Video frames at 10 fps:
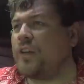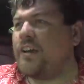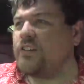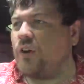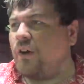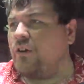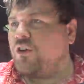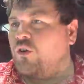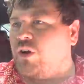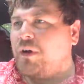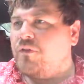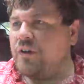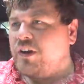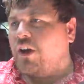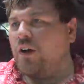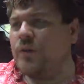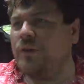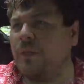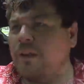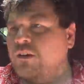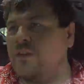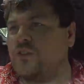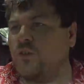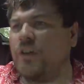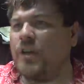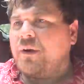days ago I recorded my video talking